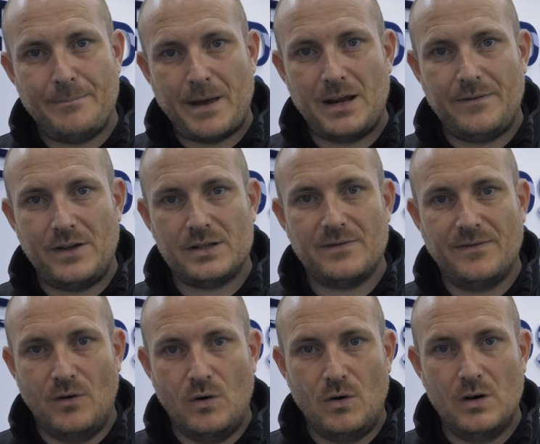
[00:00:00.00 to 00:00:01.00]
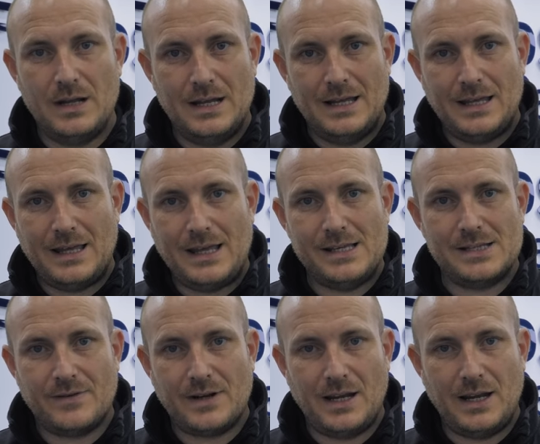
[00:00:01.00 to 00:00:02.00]
benefits for
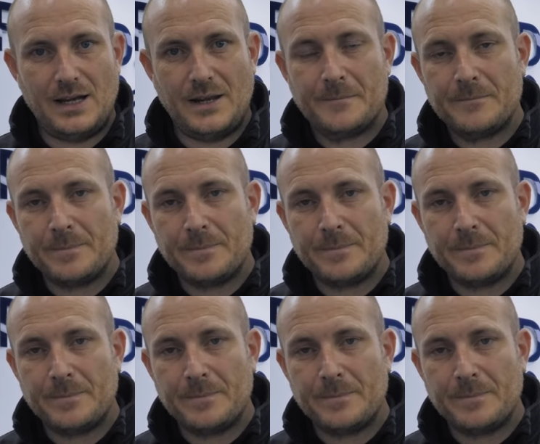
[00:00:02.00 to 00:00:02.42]
ease of cleaning,